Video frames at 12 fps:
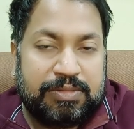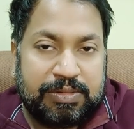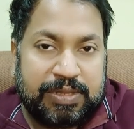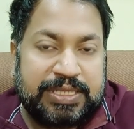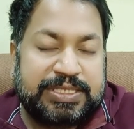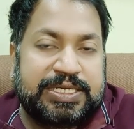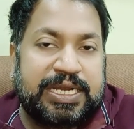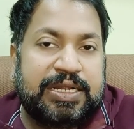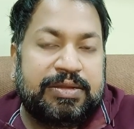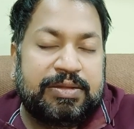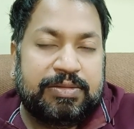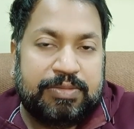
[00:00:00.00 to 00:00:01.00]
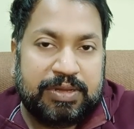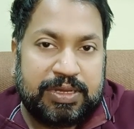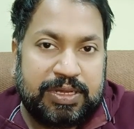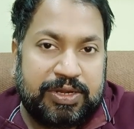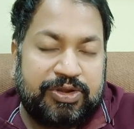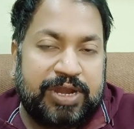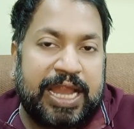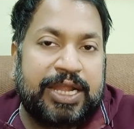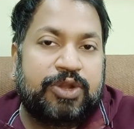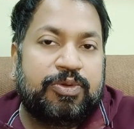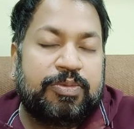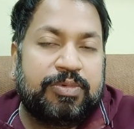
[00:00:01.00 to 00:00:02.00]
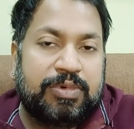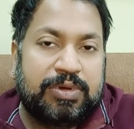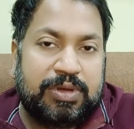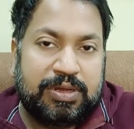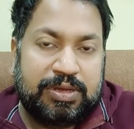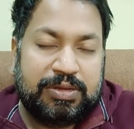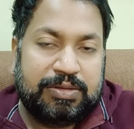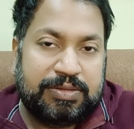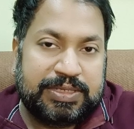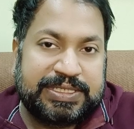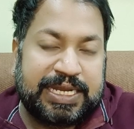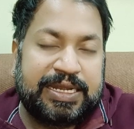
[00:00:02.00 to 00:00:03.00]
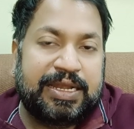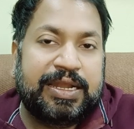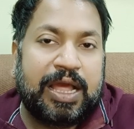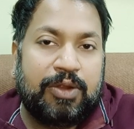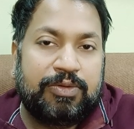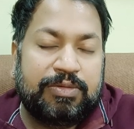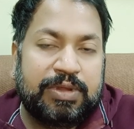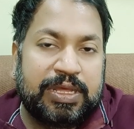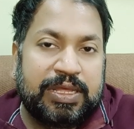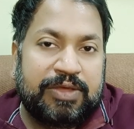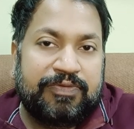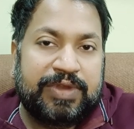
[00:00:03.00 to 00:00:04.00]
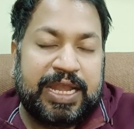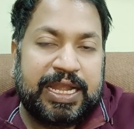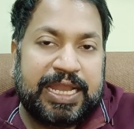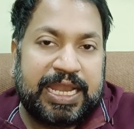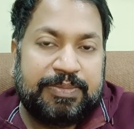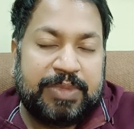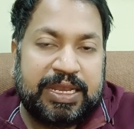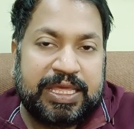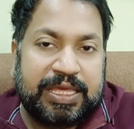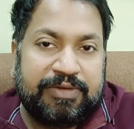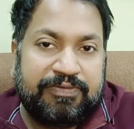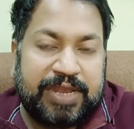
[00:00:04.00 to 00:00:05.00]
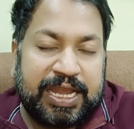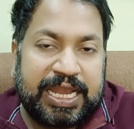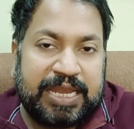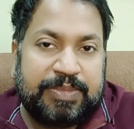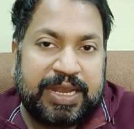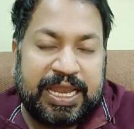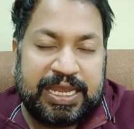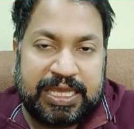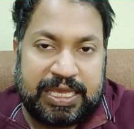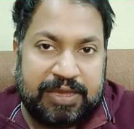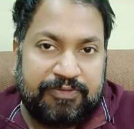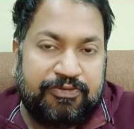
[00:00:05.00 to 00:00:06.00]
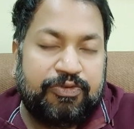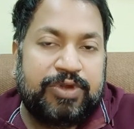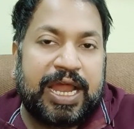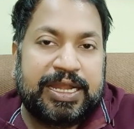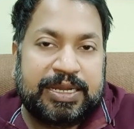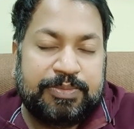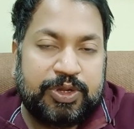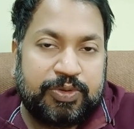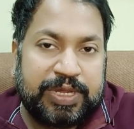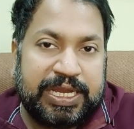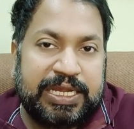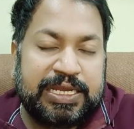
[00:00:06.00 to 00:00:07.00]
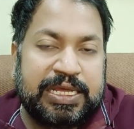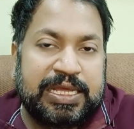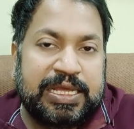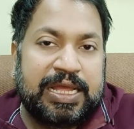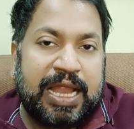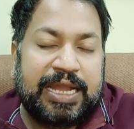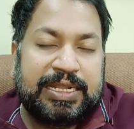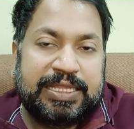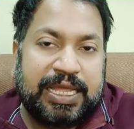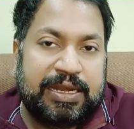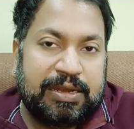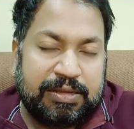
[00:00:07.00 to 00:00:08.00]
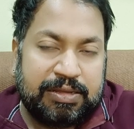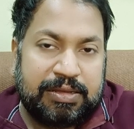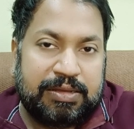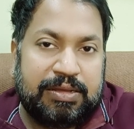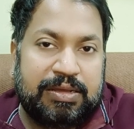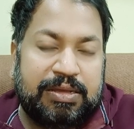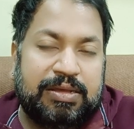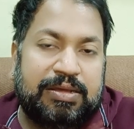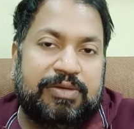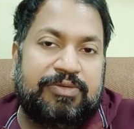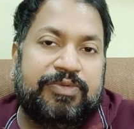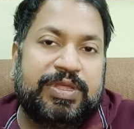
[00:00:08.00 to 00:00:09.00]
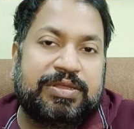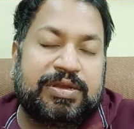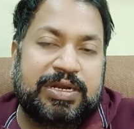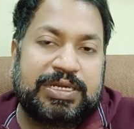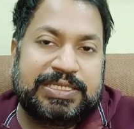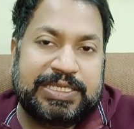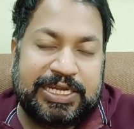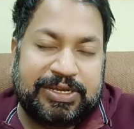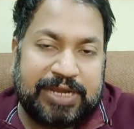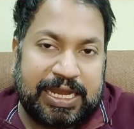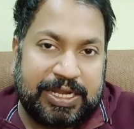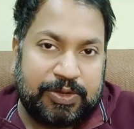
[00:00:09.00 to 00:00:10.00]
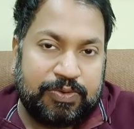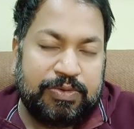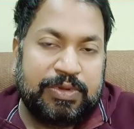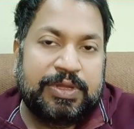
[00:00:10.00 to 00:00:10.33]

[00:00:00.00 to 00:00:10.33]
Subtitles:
Instead, try to settle down with that animal, give that animal any food item to eat, and then with courtesy try to